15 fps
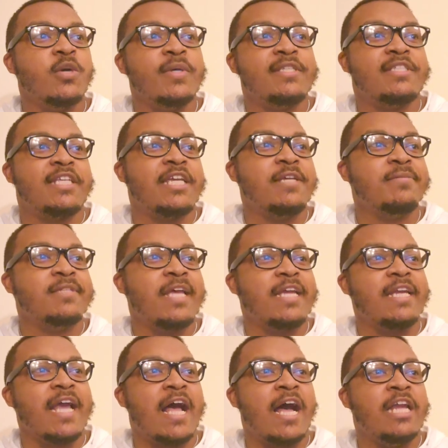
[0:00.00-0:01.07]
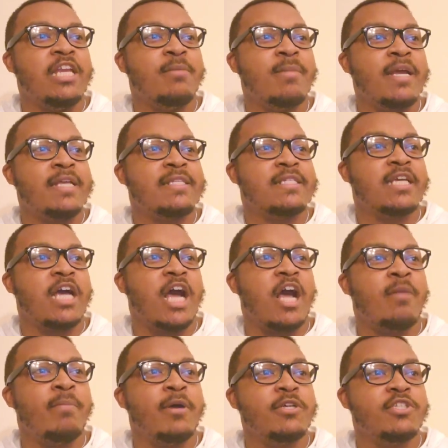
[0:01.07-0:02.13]
so it seems like Omni Man's
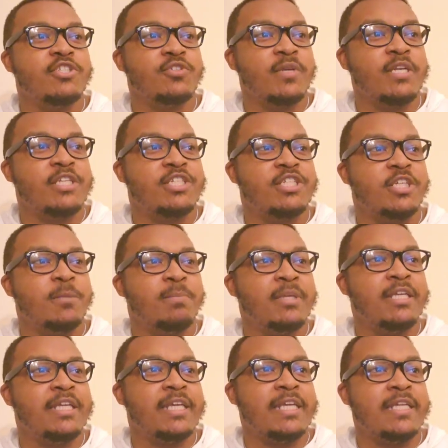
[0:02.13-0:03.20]
combo string should be